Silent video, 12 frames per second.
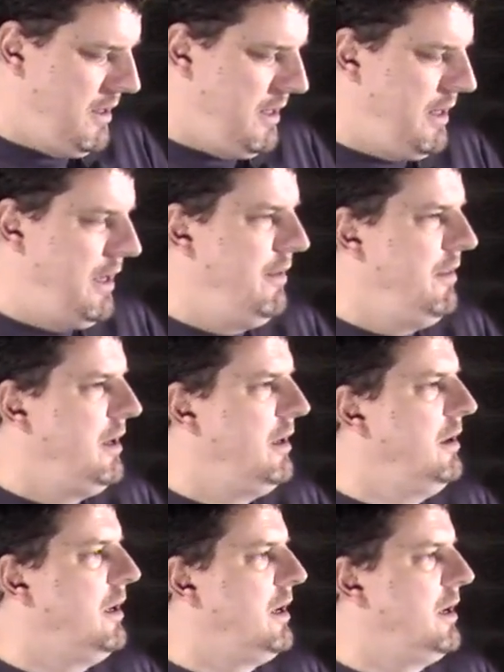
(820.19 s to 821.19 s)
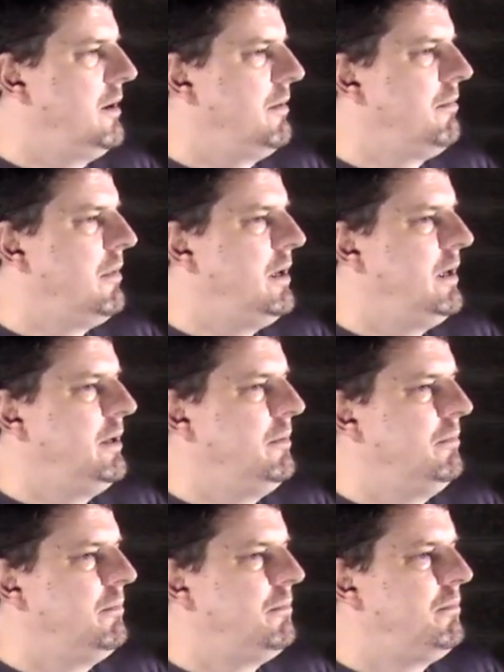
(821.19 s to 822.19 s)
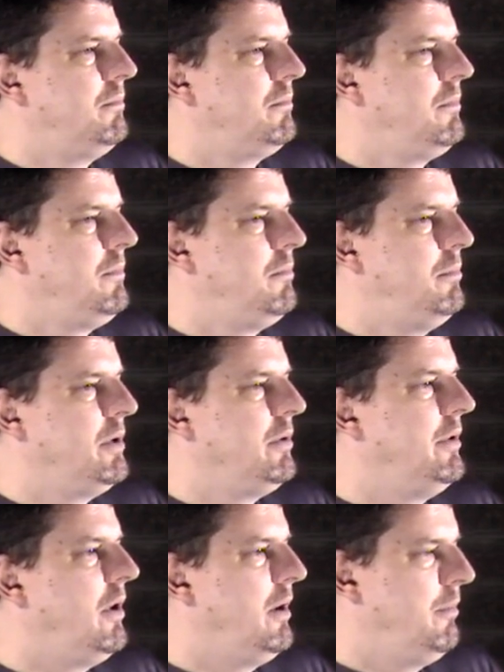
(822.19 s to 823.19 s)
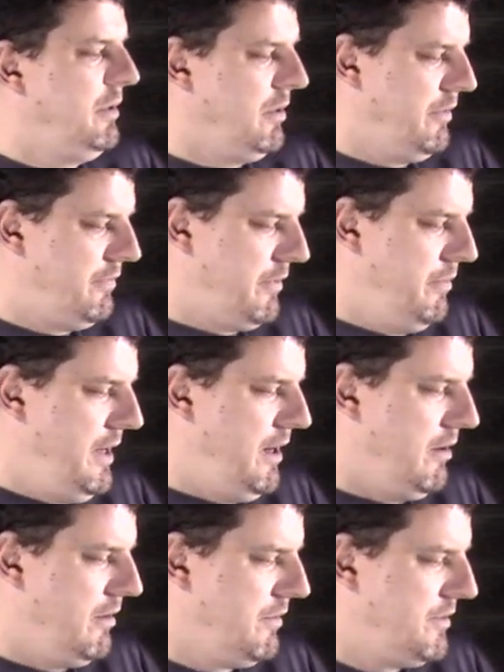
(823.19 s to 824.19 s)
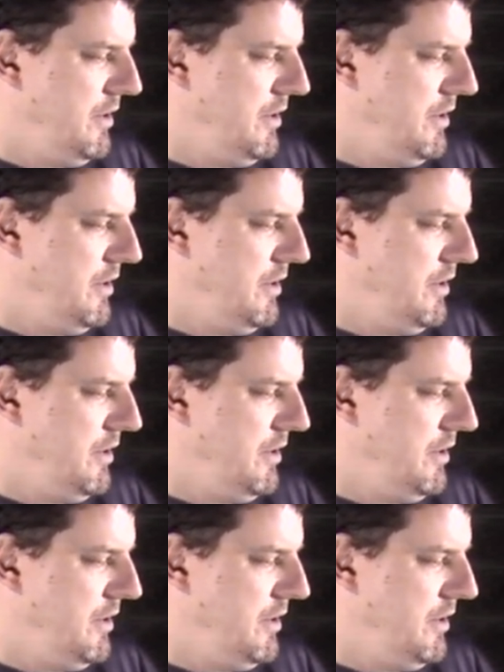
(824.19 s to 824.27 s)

uh, and then uh, um, build, on, build from there.